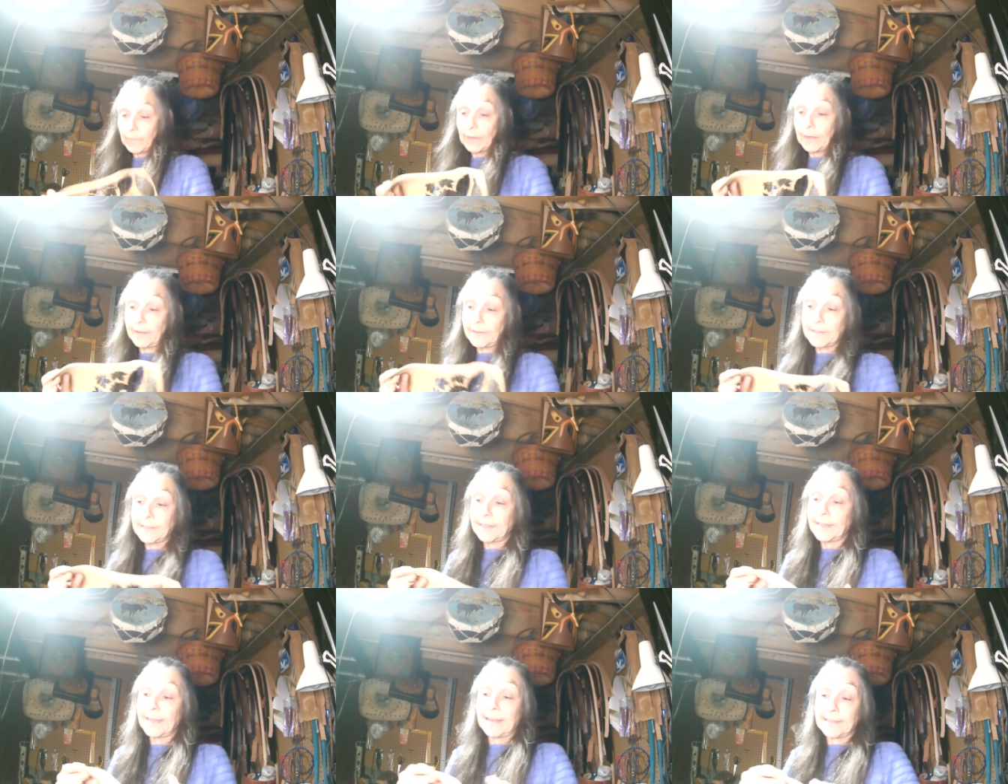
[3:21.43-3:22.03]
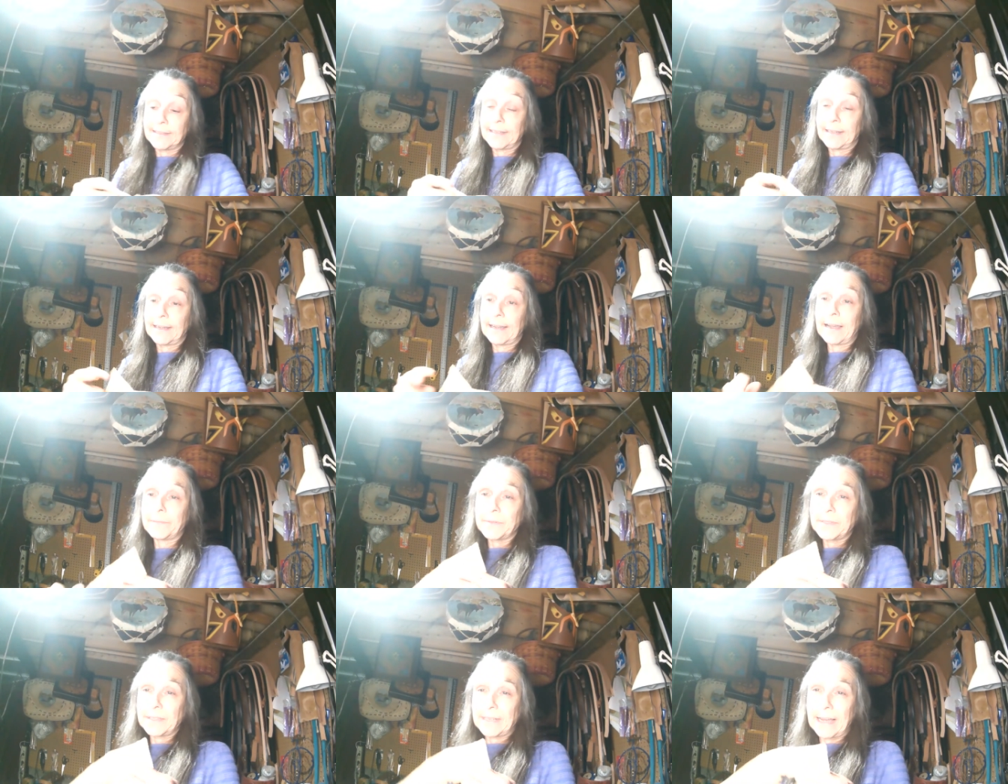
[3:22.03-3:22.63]
is again, so it
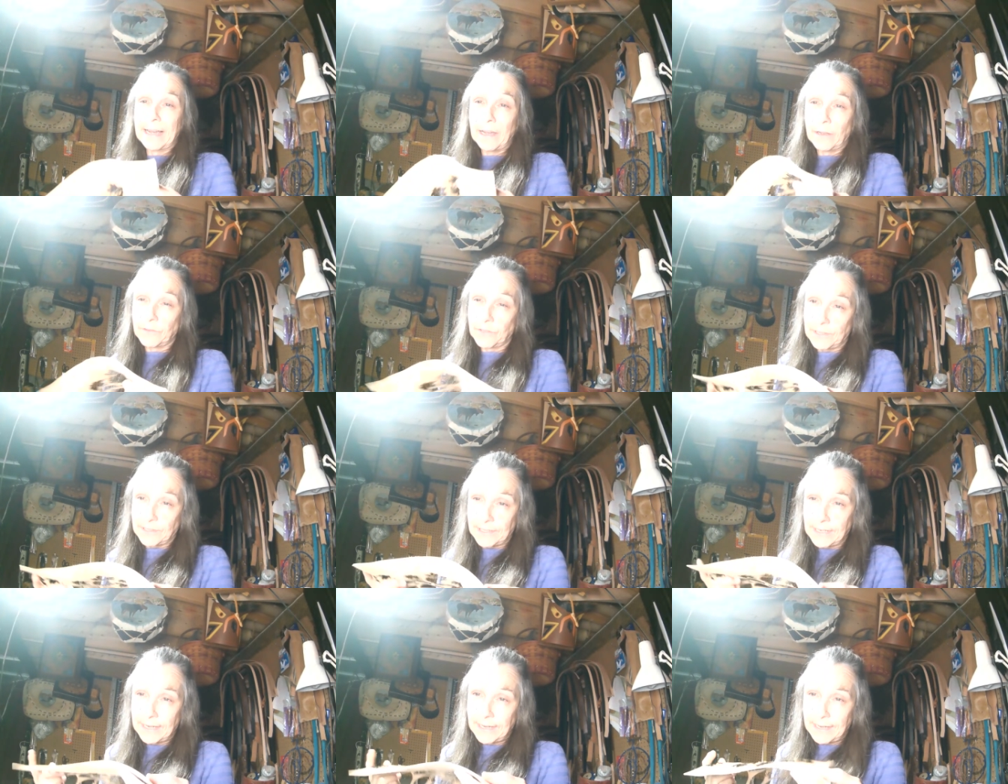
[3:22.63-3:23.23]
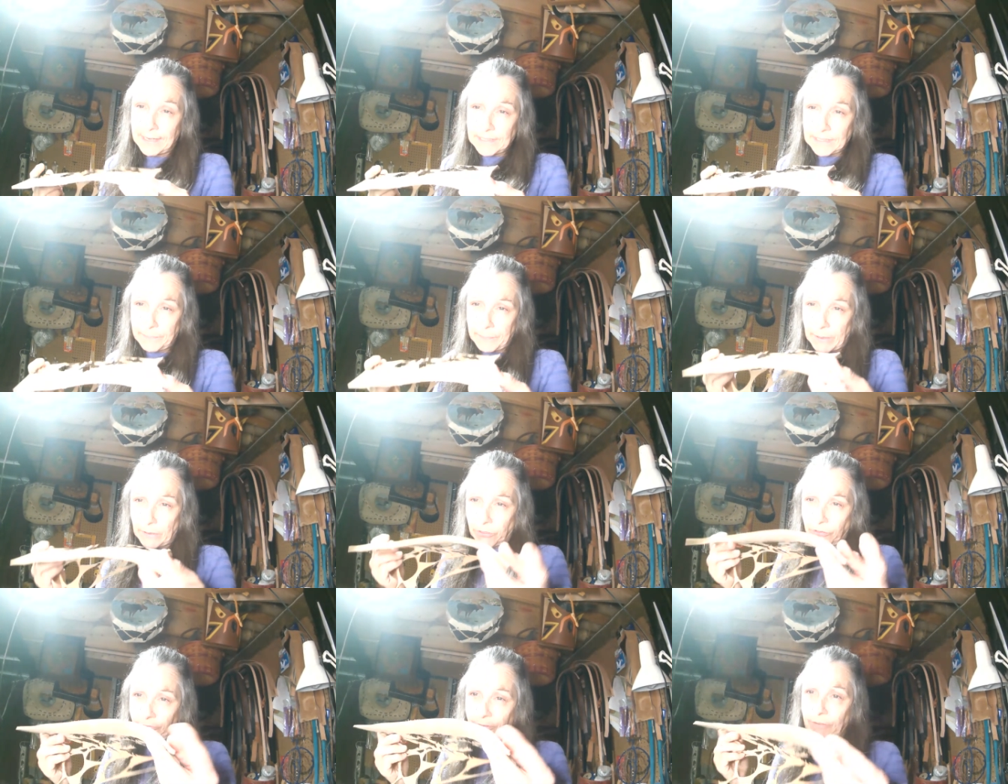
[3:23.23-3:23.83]
comes in ounces, is
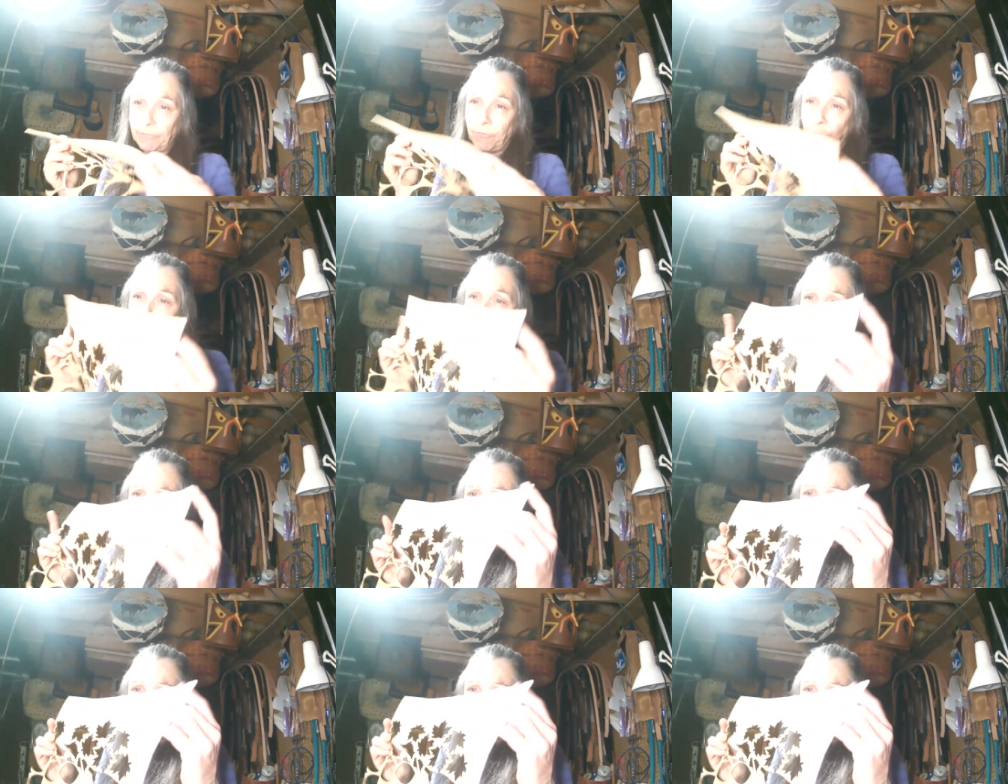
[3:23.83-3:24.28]
about three, four